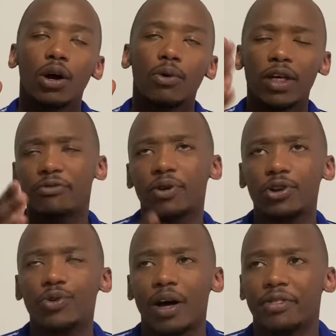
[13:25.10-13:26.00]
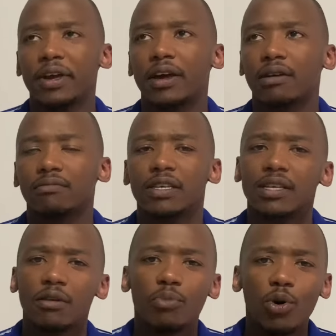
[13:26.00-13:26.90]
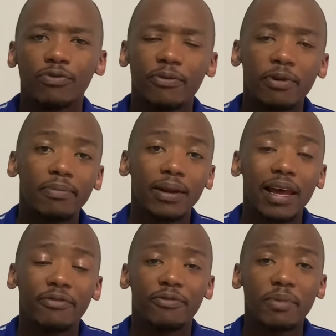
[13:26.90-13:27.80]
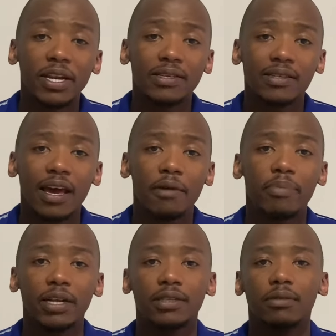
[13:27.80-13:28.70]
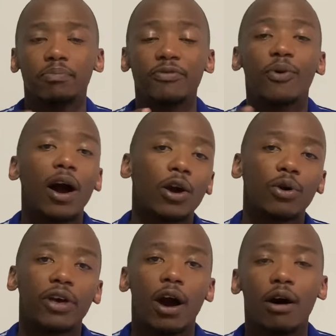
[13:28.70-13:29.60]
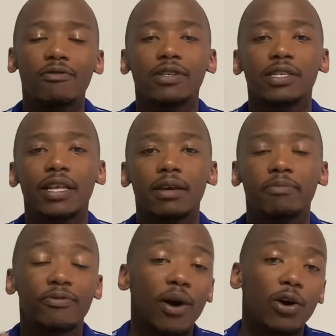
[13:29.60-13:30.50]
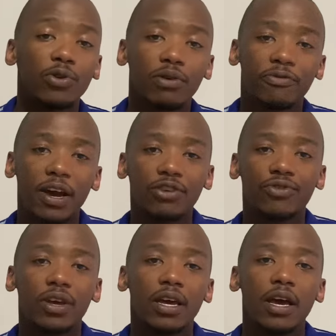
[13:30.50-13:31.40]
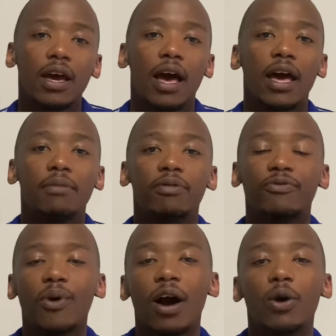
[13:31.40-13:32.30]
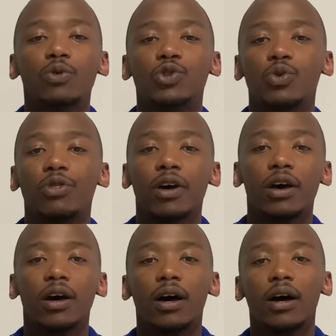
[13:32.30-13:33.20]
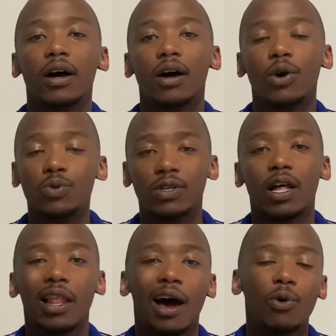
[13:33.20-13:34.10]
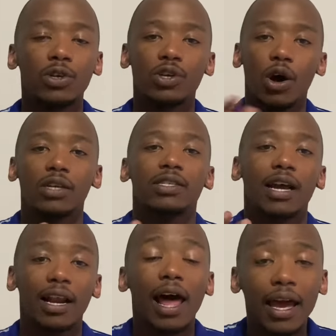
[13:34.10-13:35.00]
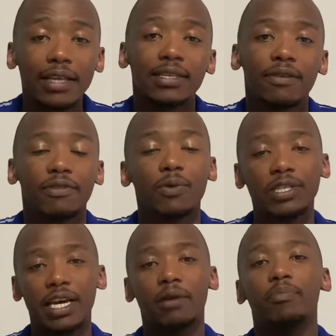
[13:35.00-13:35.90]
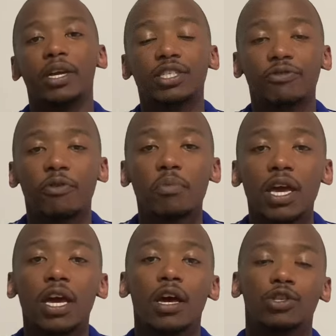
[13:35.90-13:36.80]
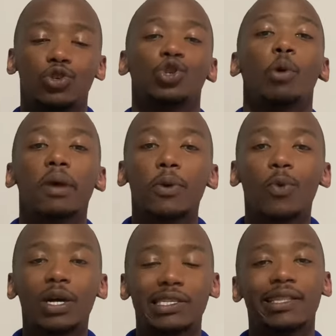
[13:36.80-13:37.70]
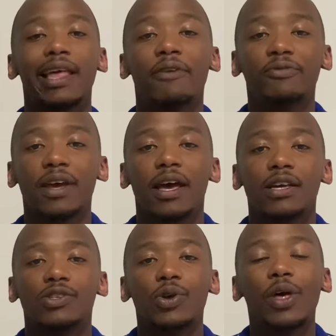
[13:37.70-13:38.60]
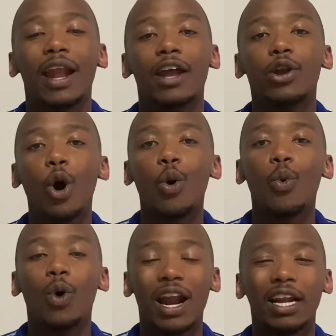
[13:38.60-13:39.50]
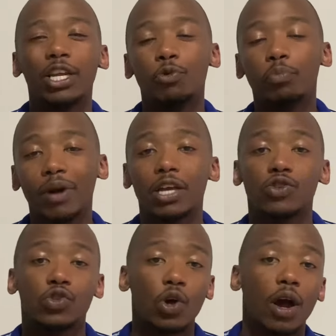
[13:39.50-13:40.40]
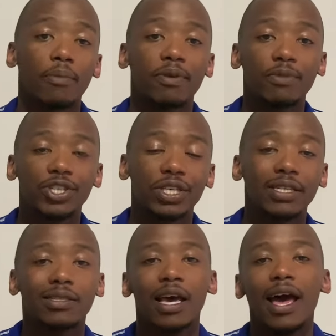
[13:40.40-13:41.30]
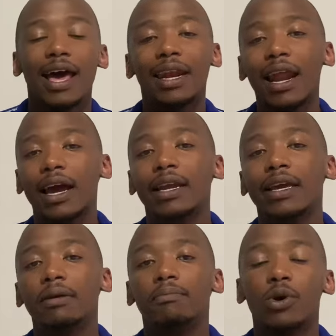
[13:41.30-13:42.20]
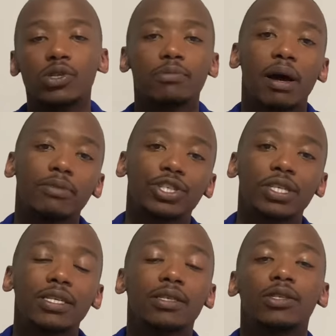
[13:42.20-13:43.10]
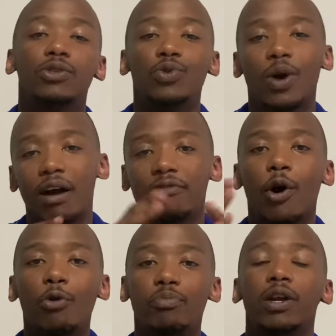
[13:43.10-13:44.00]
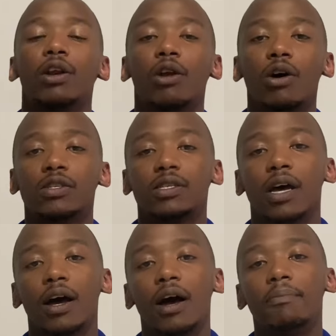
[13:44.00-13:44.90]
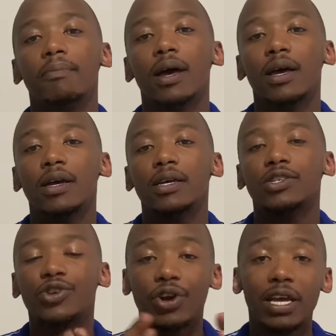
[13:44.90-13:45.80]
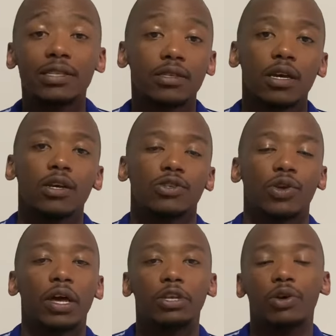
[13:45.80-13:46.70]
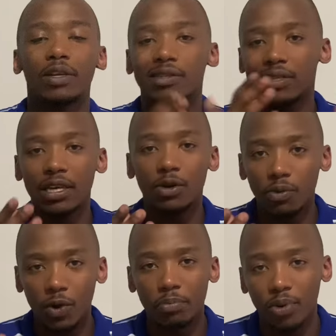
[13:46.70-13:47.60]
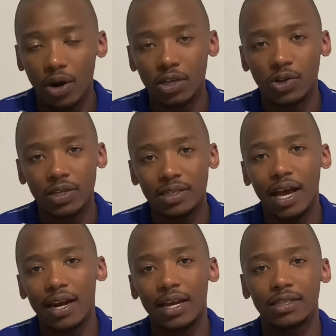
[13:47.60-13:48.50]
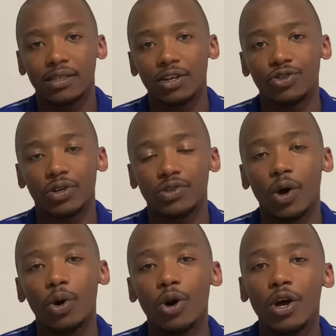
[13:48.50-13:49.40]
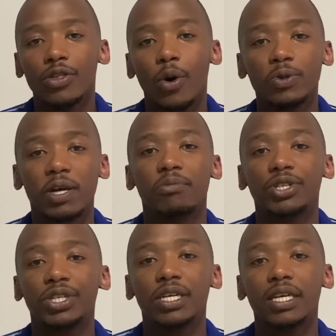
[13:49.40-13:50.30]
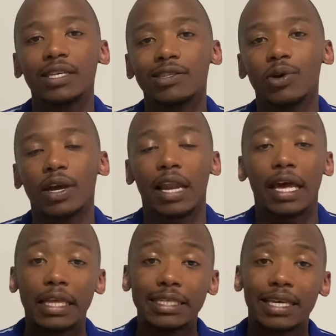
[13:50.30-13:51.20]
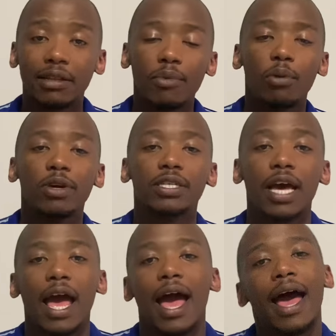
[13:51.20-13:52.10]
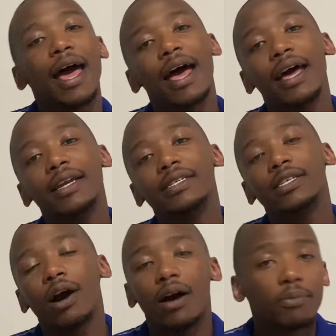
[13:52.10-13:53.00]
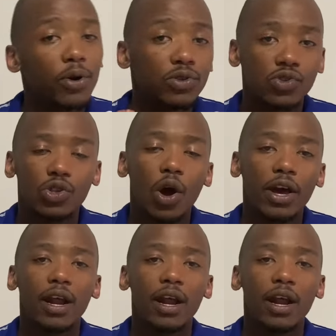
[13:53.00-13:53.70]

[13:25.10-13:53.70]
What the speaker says: without further ado, I think there's nothing more left for me to say, but before I go there, obviously, before I go to the factory and before I go to the hotel, I always ask the clients if they would take a picture for me to show me what's left so that I know what I need to bring to stock up the machines. And luckily, most of my machines do have open glass screens so that you can see what products are inside, etc. So the hotel machine is looking this at the moment. And yeah, I'm going to stock it